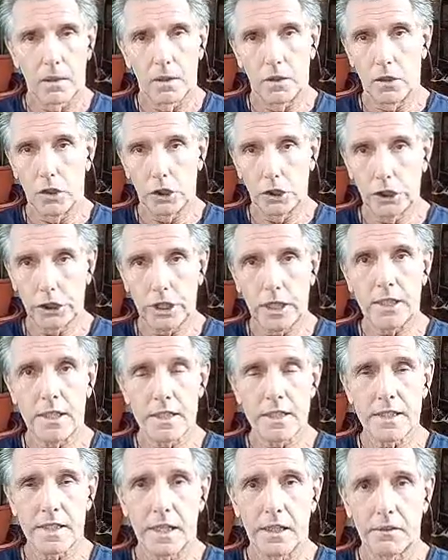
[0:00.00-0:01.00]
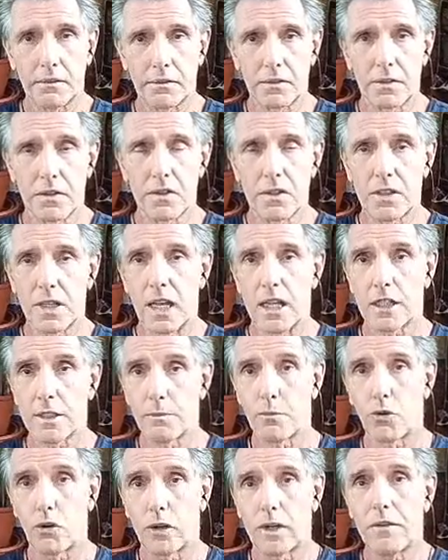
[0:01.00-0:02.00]
the shell itself
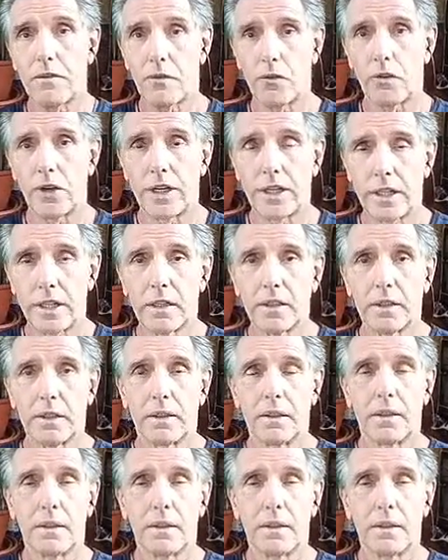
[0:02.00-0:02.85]
starts proliferating,